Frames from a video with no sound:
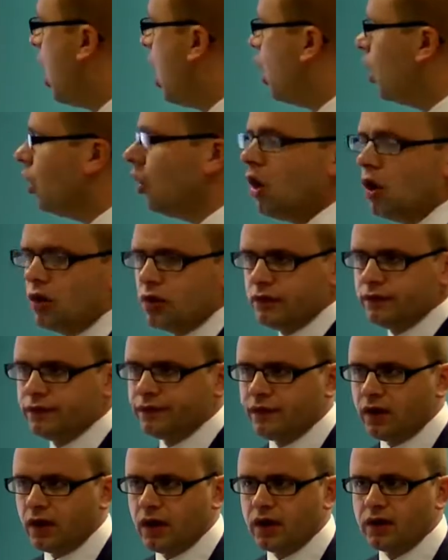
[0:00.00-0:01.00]
A lot
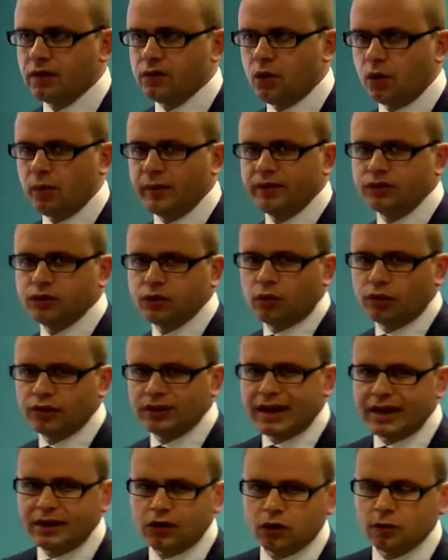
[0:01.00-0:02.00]
of what we do on
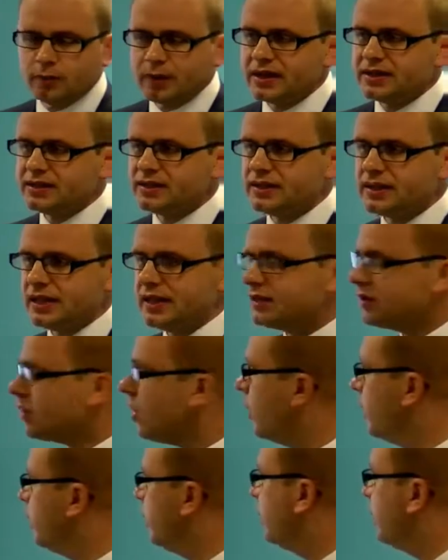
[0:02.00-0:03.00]
an ad hoc basis is
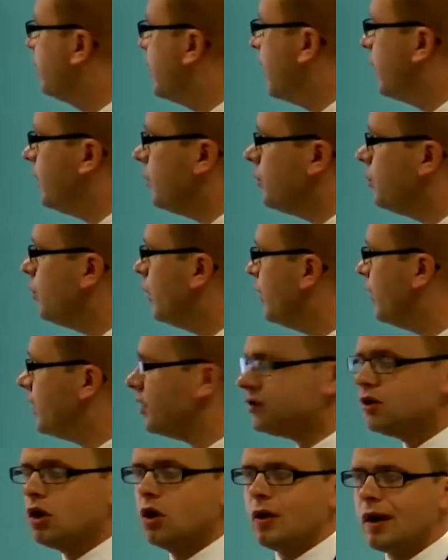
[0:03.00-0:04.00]
kind of done where
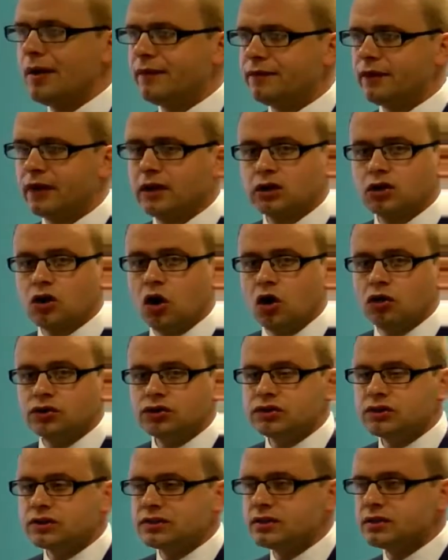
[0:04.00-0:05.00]
there's no upfront
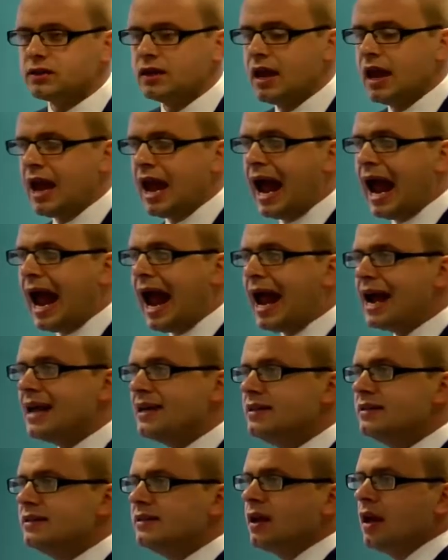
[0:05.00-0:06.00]
costs,
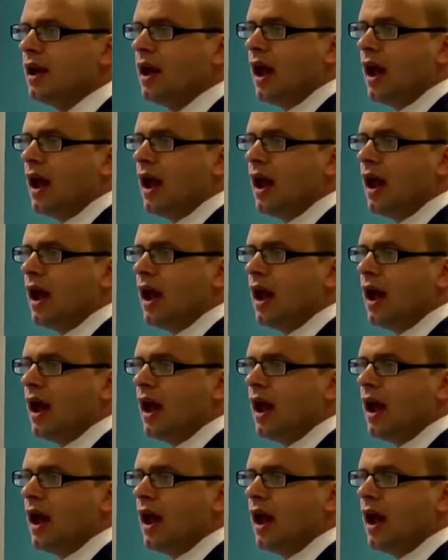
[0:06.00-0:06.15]
and